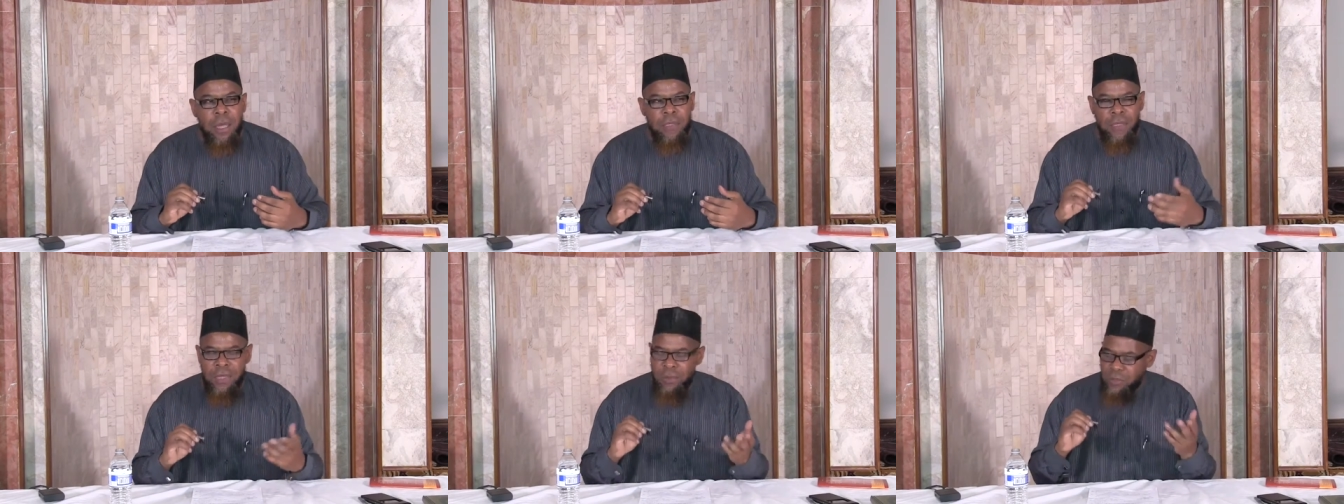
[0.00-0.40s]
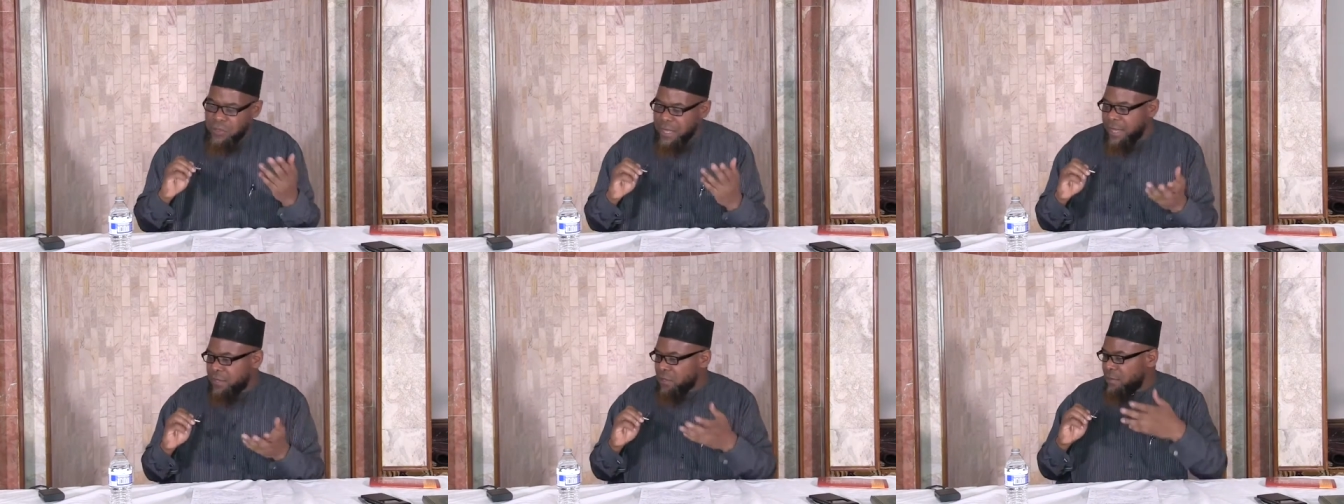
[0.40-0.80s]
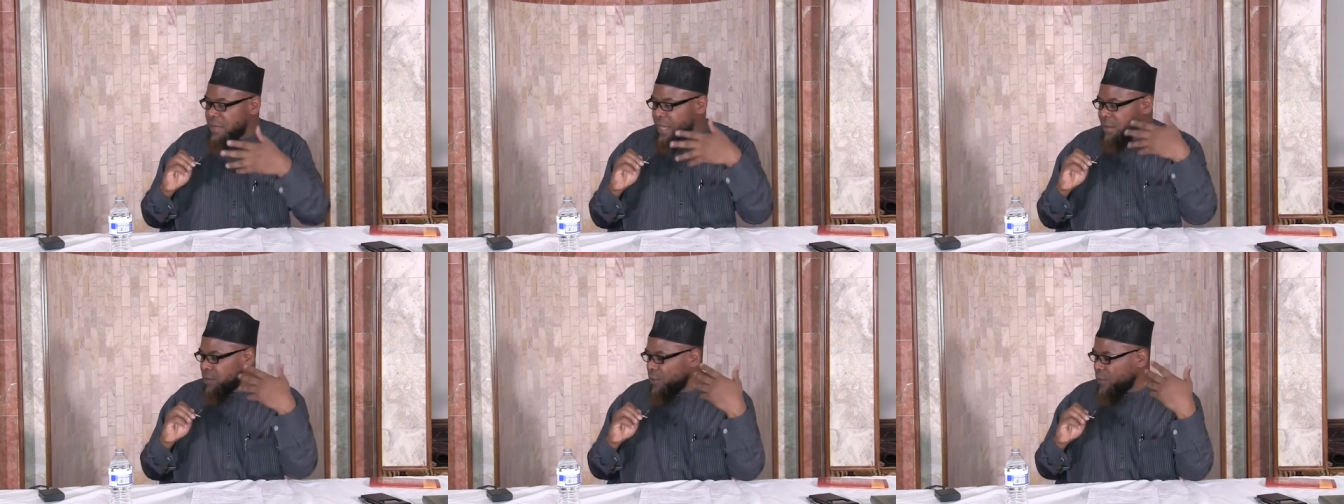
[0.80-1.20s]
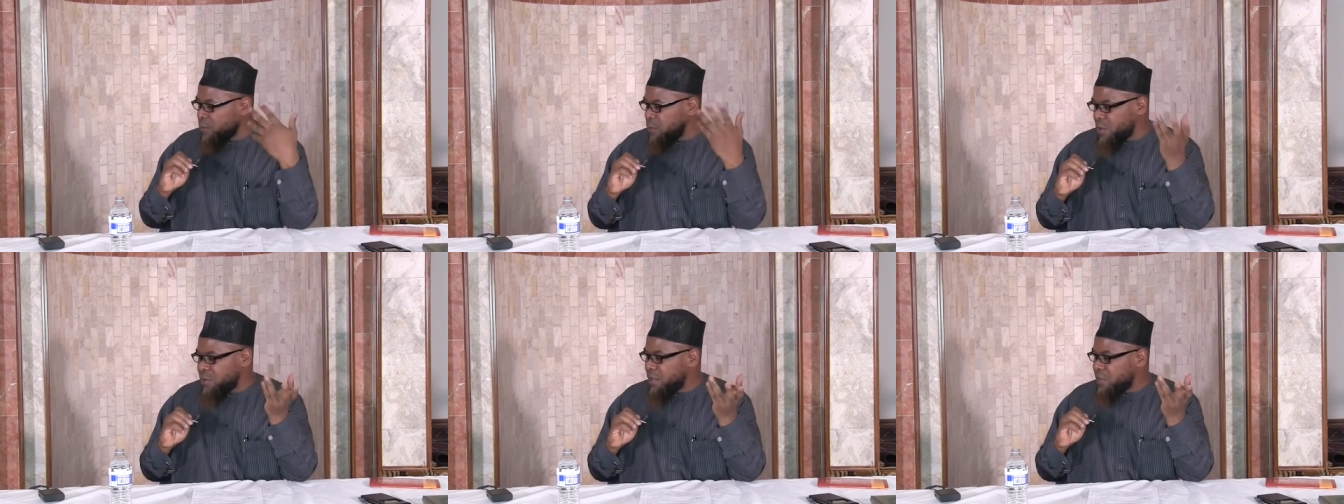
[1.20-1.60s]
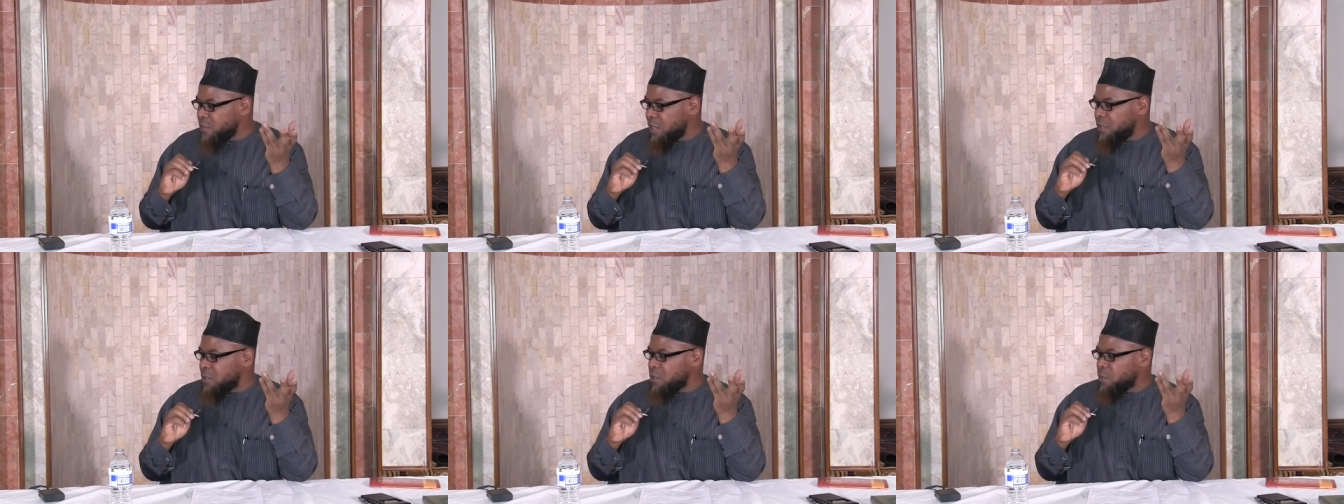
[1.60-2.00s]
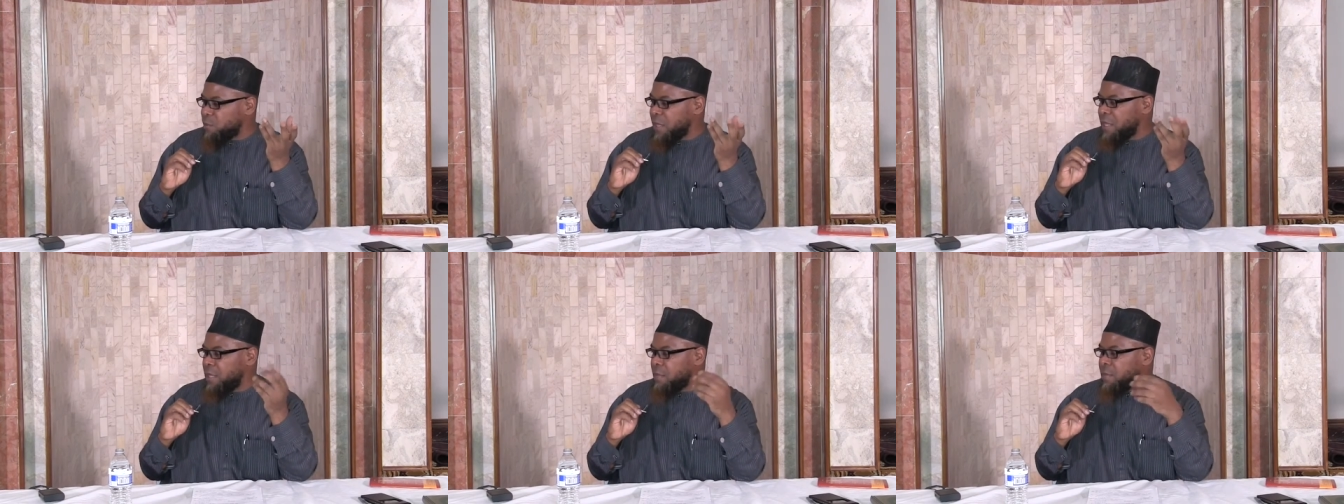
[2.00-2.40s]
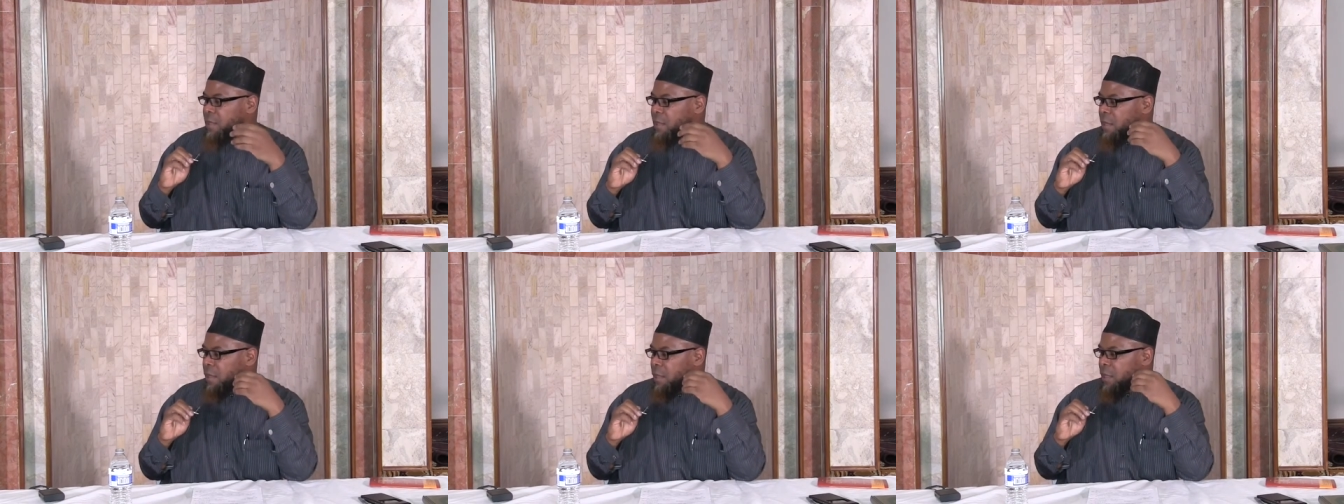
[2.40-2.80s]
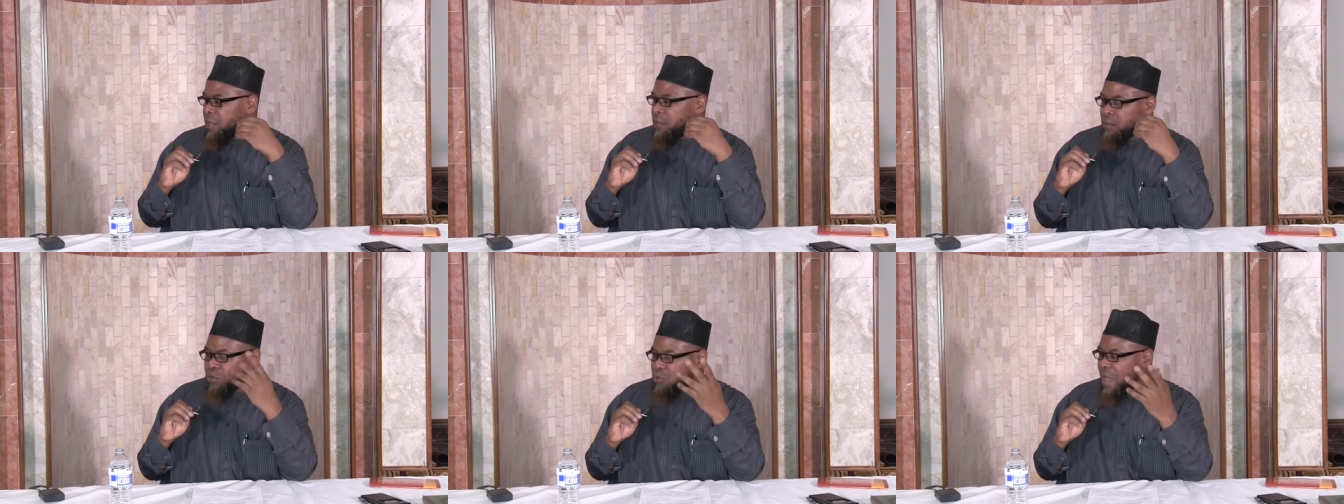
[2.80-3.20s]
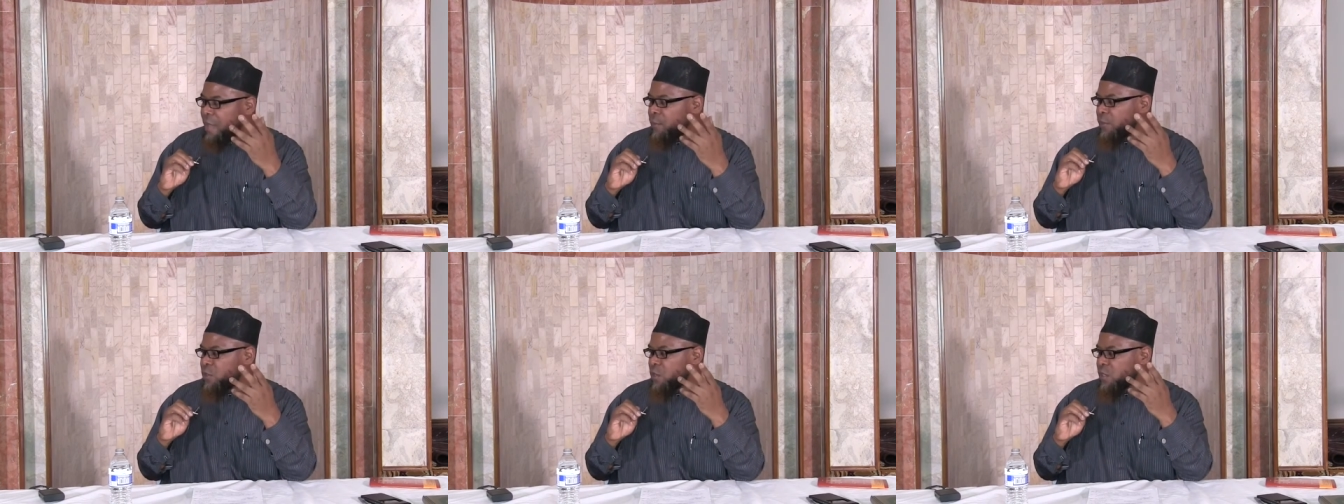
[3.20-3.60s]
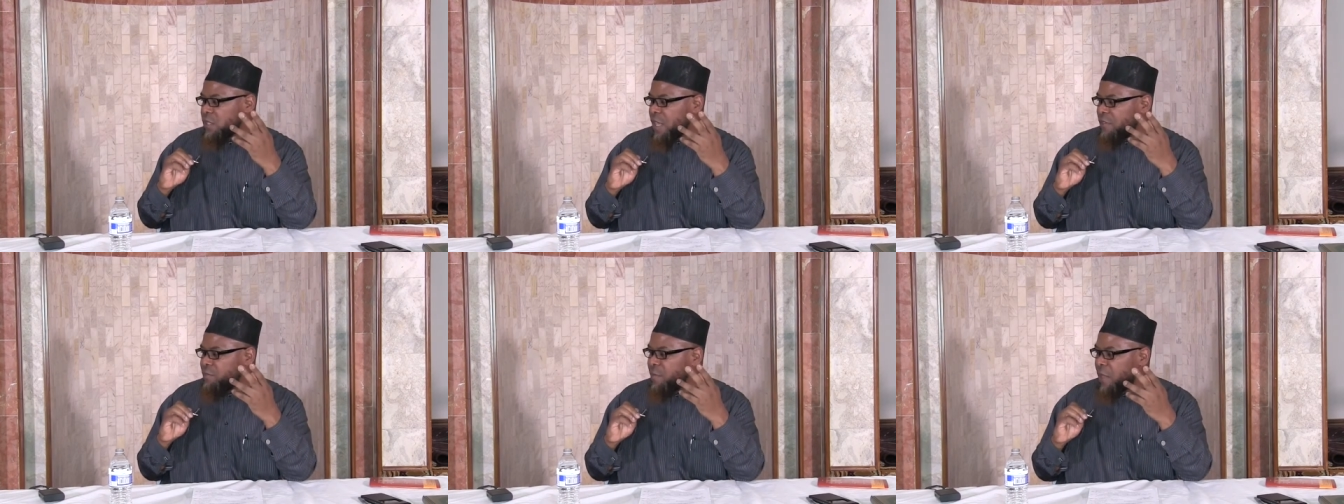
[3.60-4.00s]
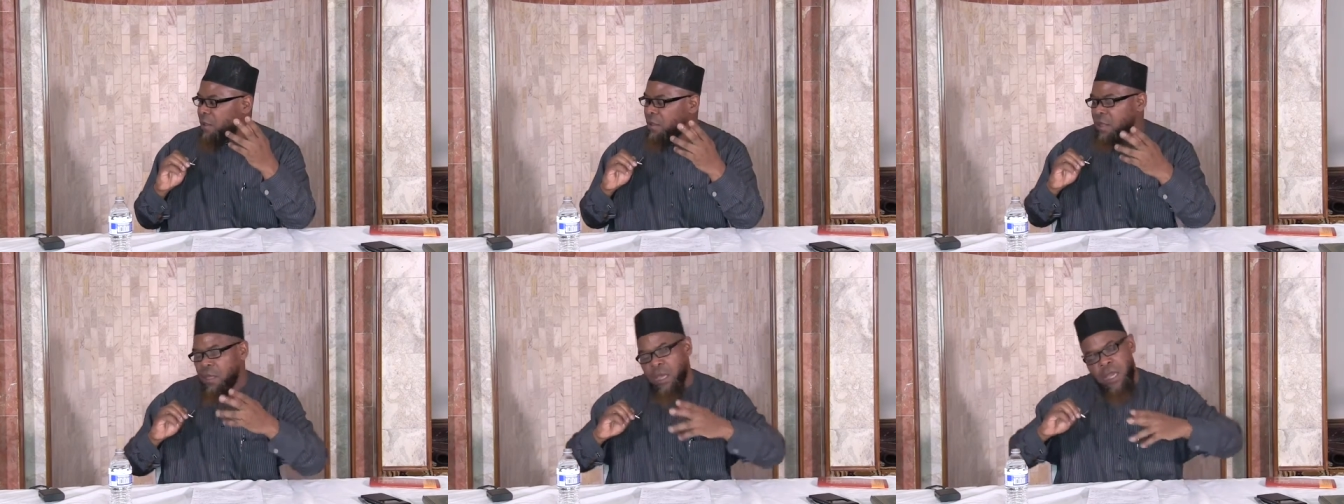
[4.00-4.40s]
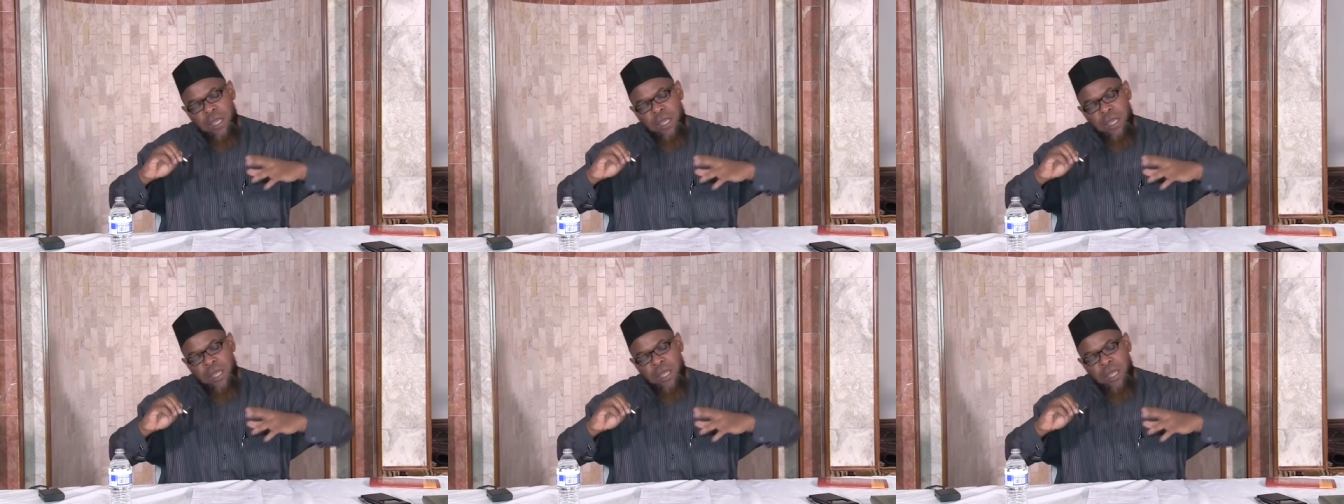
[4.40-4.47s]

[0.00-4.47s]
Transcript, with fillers: and then you say to him, Hey, don't, don't exceed the speed limit and don't drive with your seatbelt.